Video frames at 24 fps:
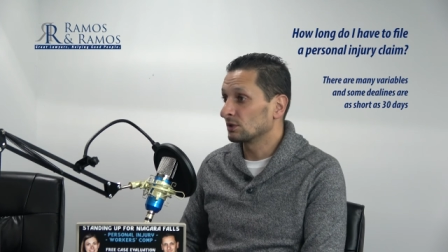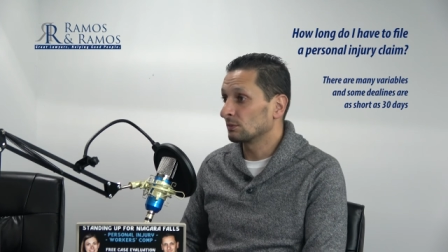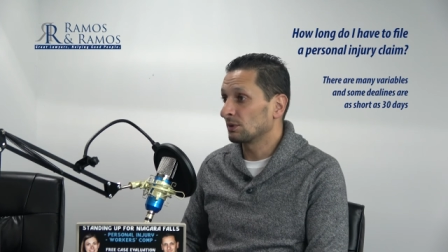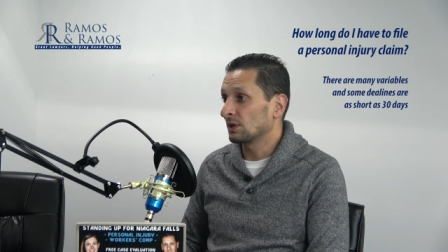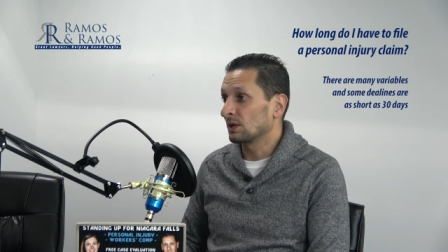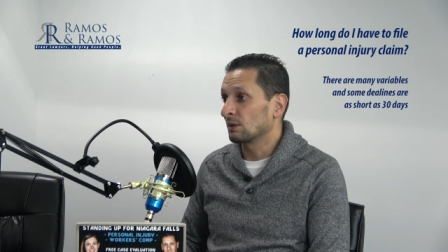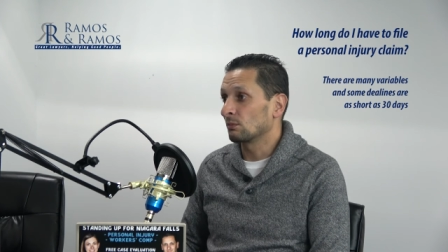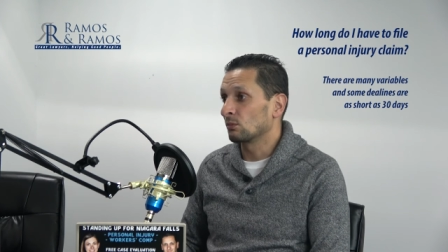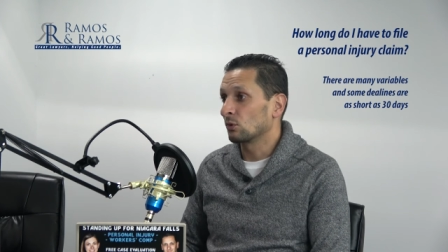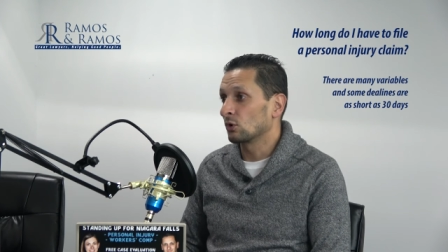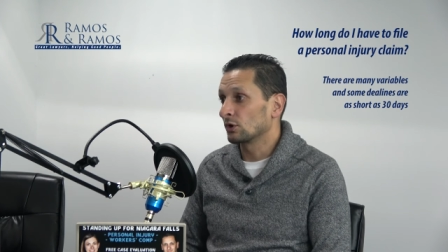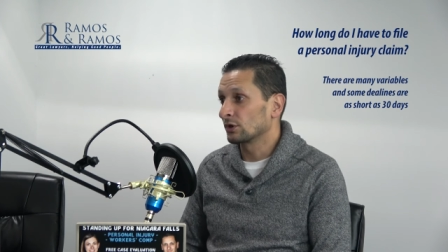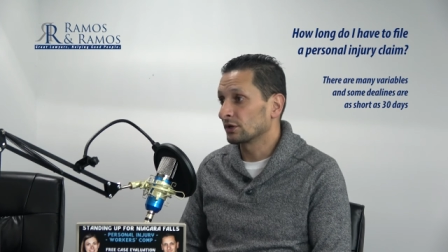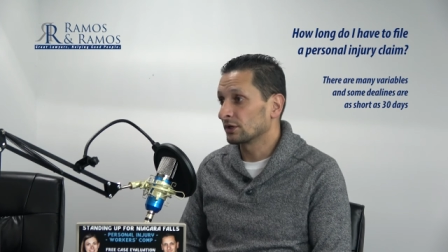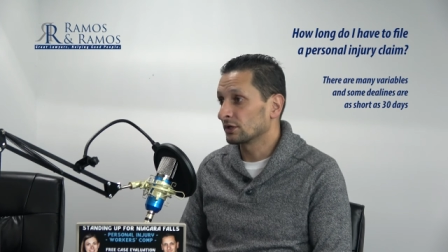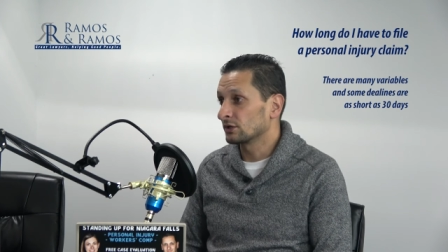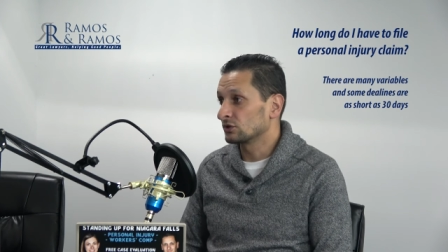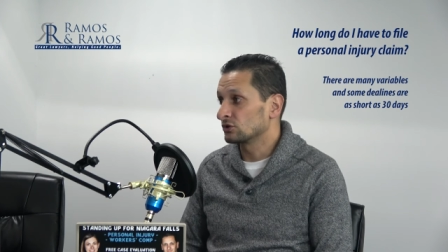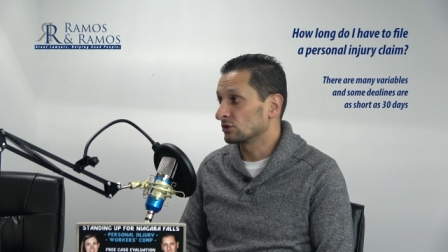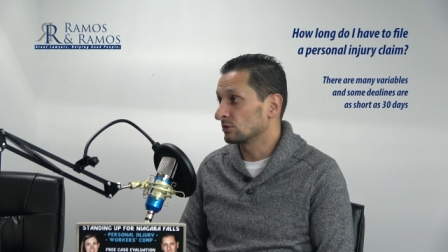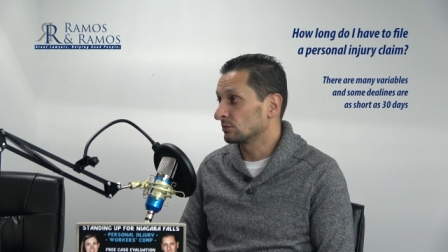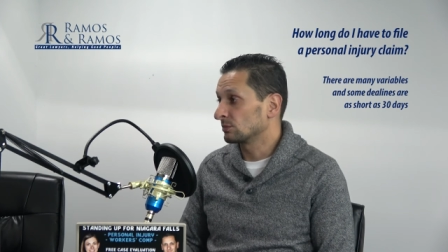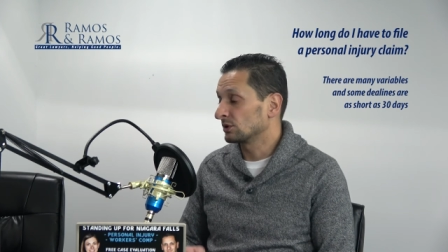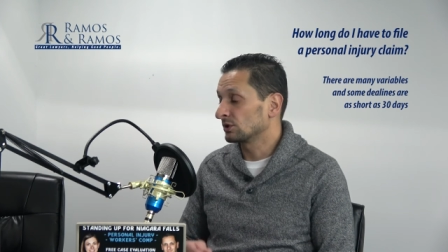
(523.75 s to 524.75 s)
to pay
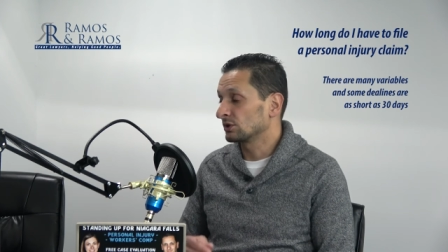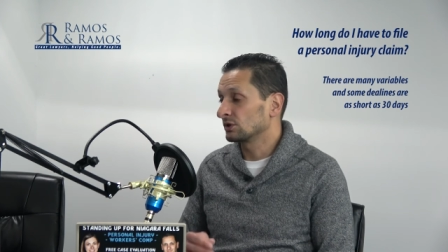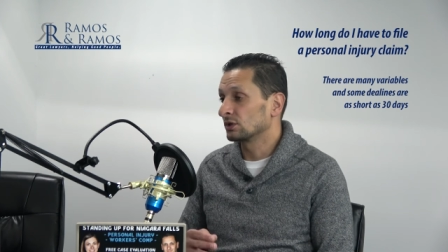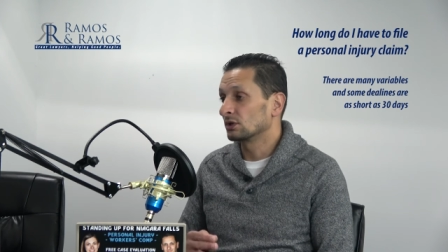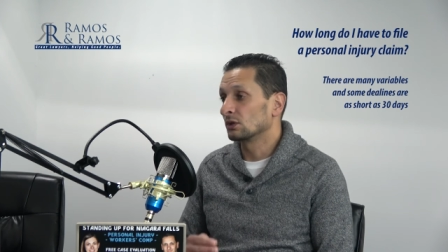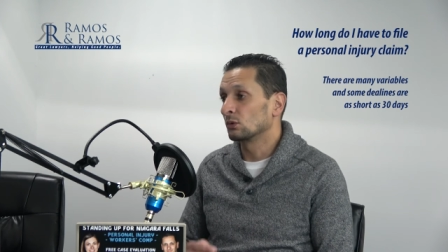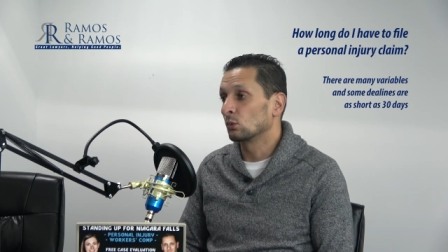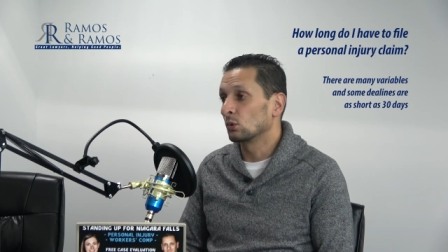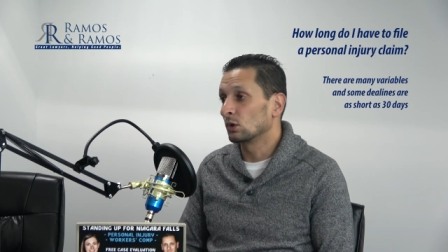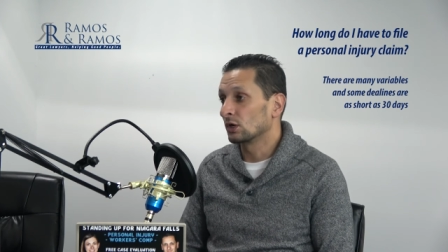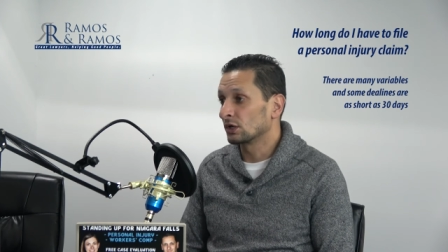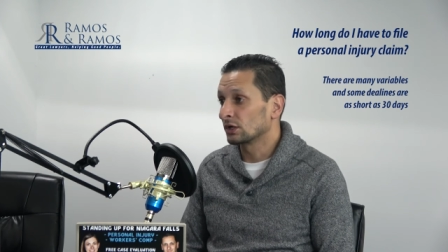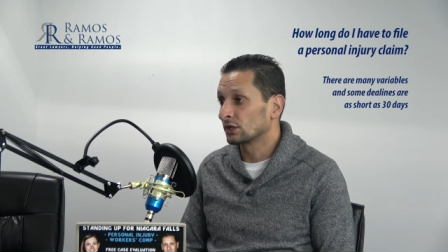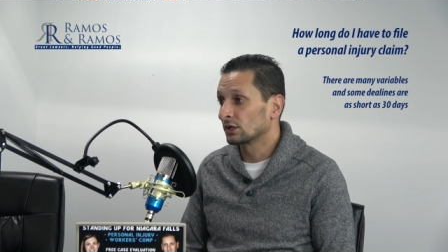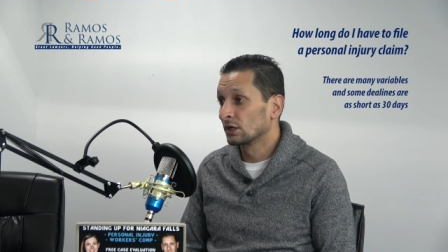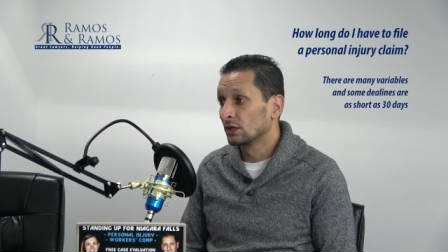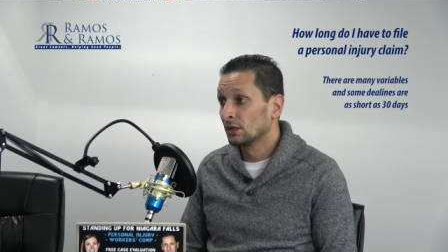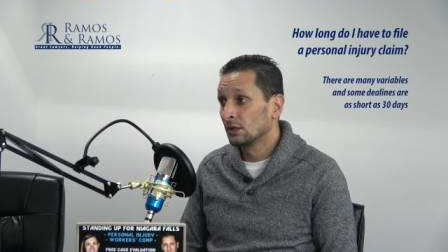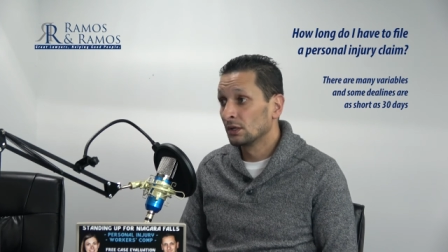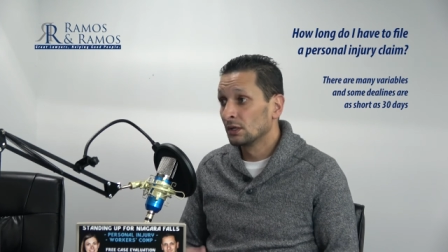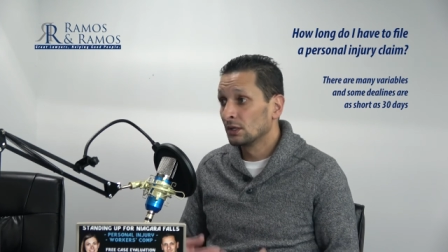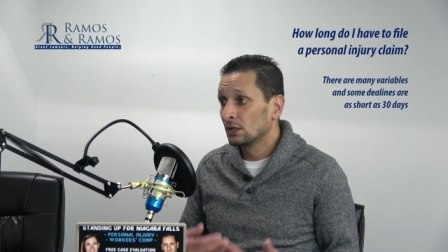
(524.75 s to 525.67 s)
mortgage, your ability to work,